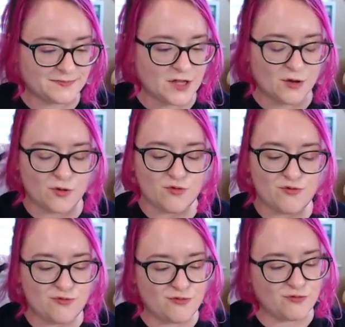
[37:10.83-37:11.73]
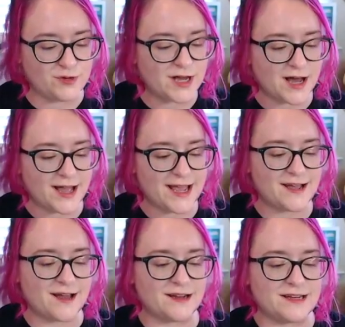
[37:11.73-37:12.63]
Ooh, we got
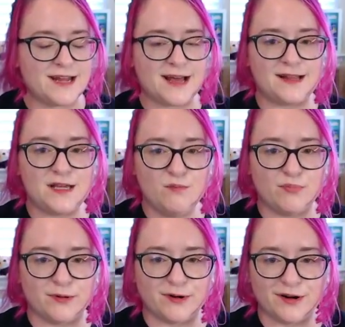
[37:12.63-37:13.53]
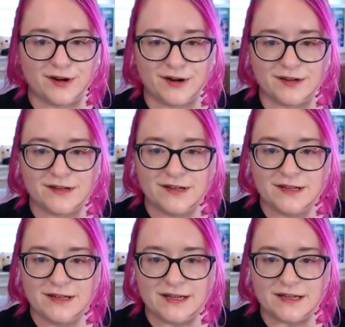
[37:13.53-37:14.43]
a Delibird
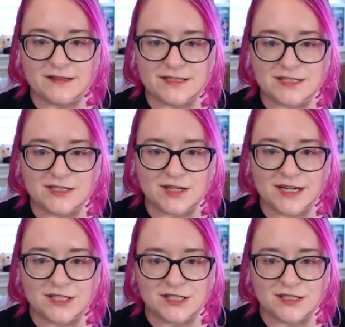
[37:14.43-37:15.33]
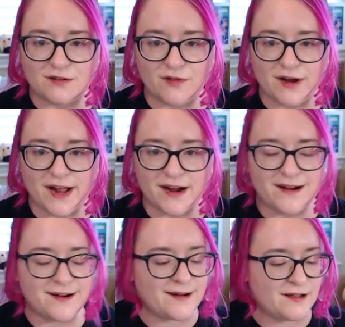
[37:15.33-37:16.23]
illustration
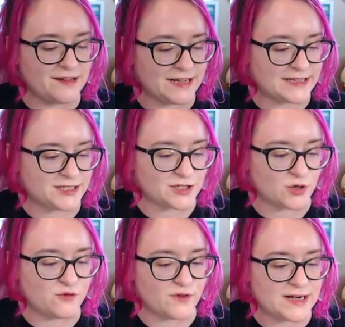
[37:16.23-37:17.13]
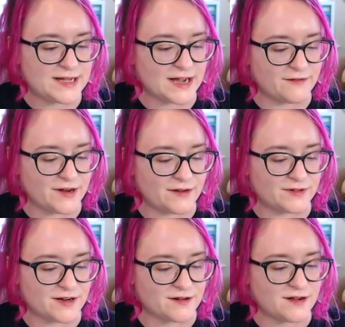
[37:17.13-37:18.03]
rare. It's so funny.
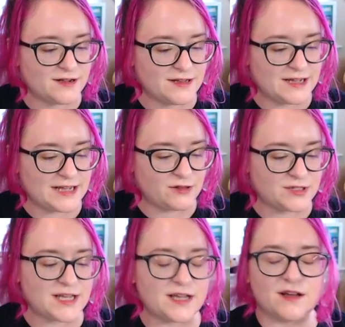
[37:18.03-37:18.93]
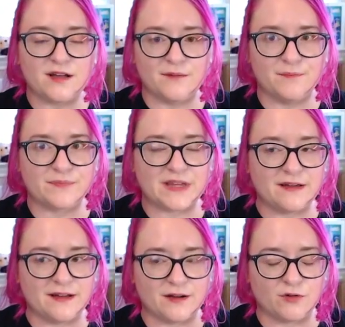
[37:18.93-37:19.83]
It looks like a,
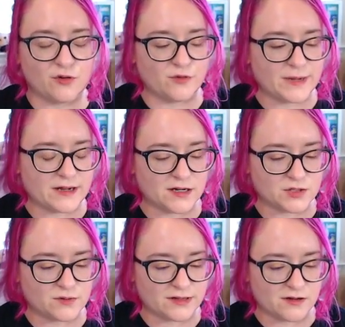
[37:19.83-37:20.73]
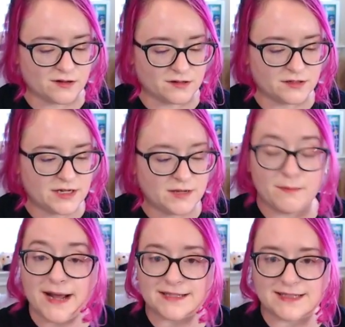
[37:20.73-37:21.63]
oh my gosh, what are they called?
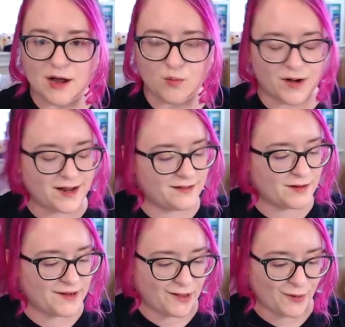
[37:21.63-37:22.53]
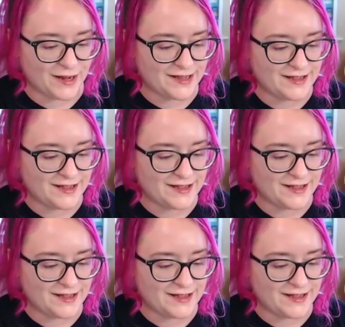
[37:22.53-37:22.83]
Mass Outbreak. There we go.